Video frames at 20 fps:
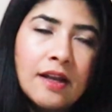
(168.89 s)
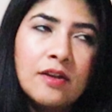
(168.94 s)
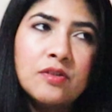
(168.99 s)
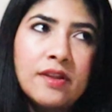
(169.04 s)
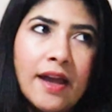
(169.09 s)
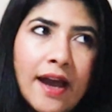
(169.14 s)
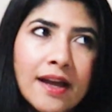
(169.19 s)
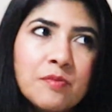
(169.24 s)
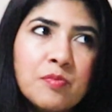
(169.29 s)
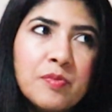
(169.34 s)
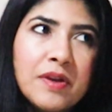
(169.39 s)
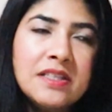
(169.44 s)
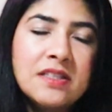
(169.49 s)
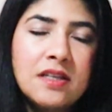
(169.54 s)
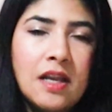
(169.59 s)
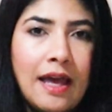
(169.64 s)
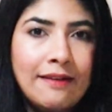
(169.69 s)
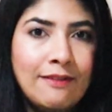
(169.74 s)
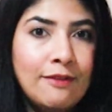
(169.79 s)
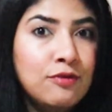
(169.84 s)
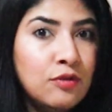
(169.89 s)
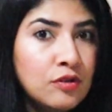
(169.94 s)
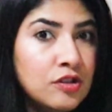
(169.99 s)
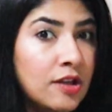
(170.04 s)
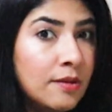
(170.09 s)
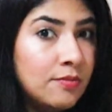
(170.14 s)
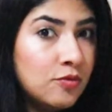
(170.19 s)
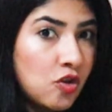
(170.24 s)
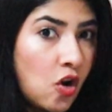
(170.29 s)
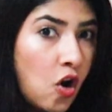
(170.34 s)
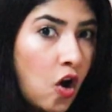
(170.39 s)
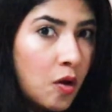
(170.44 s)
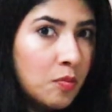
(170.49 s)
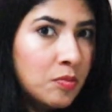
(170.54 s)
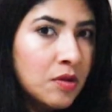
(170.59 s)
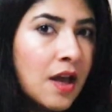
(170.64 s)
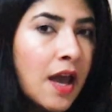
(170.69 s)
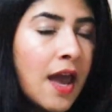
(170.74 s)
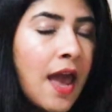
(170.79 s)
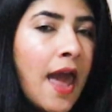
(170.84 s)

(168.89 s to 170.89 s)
Now that means that I have a full-time job,